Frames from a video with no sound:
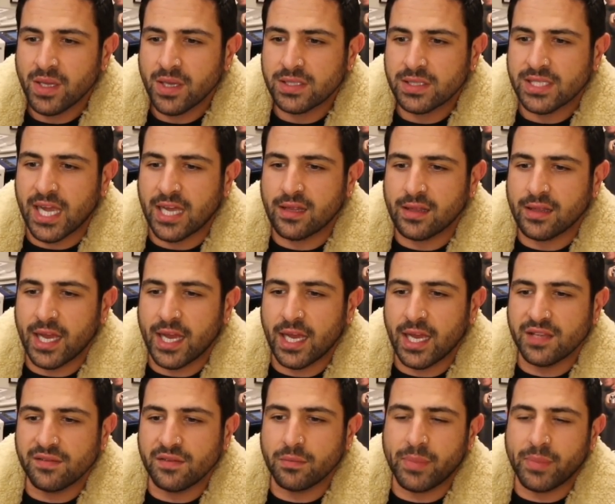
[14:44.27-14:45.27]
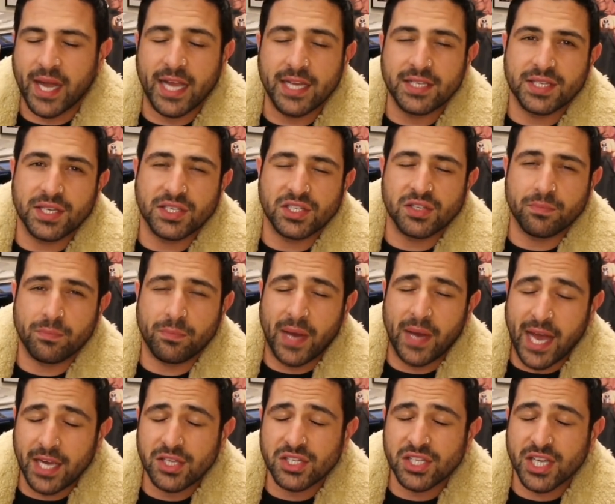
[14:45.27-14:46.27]
say that they are living
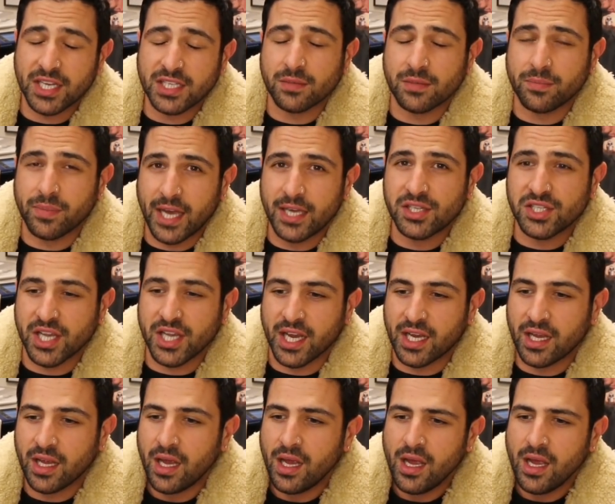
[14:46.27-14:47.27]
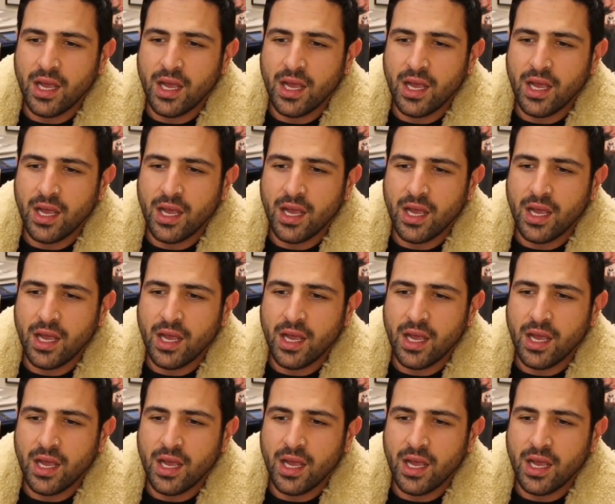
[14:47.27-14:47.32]
paycheck to paycheck.